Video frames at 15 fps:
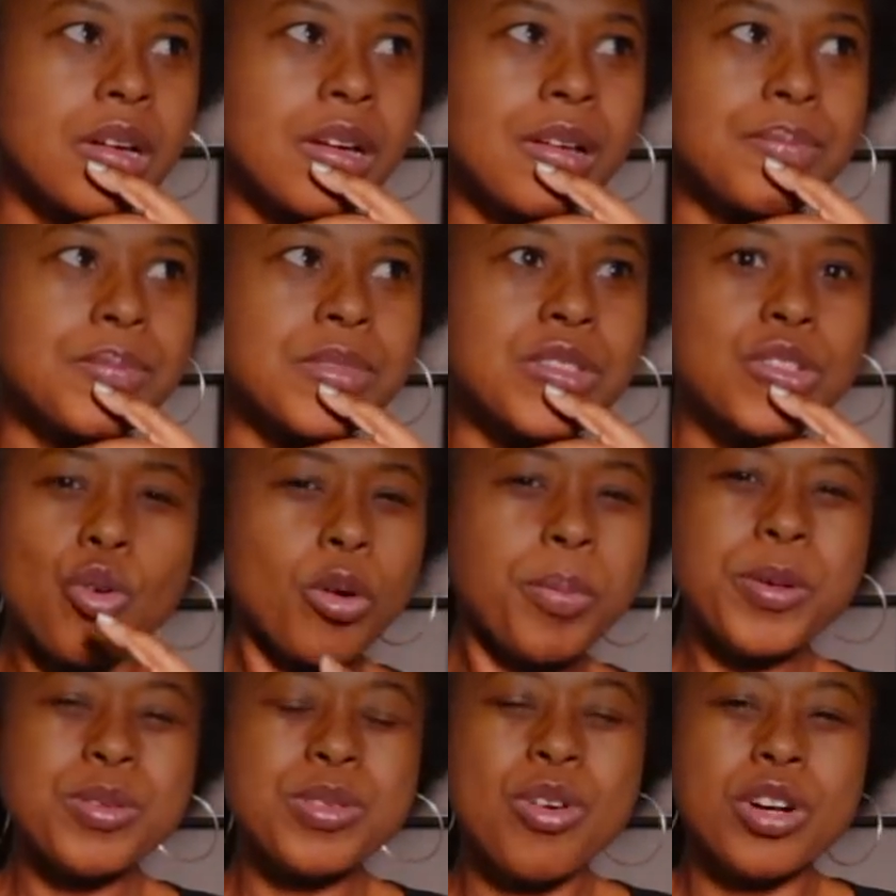
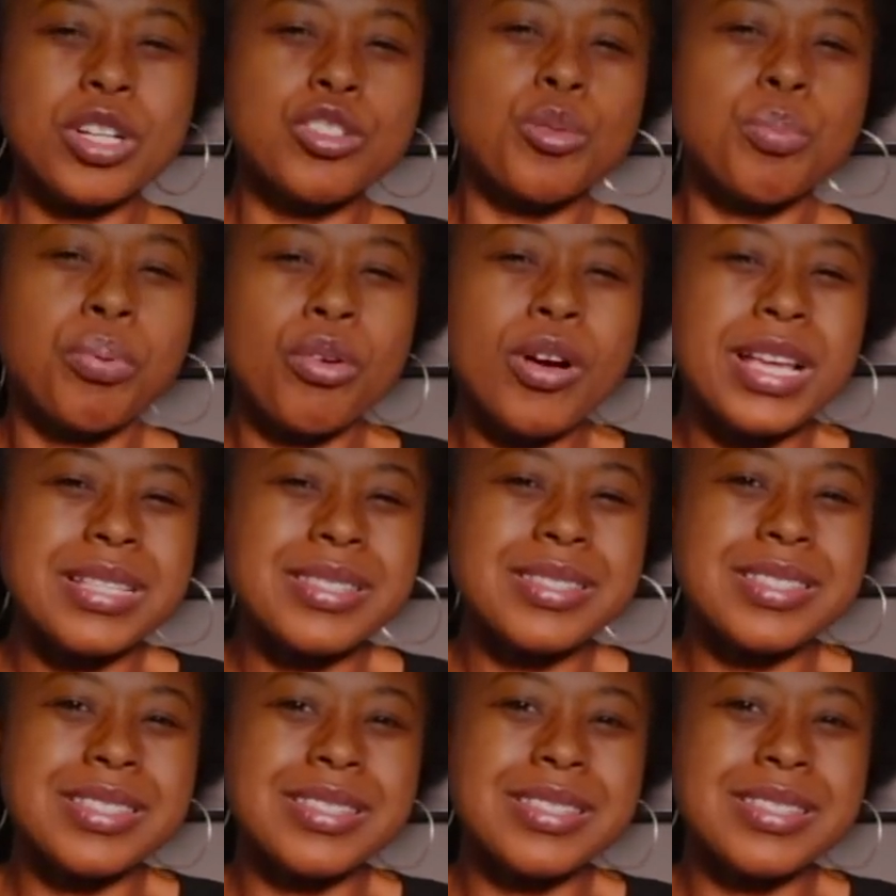Scorpios aren't depressed.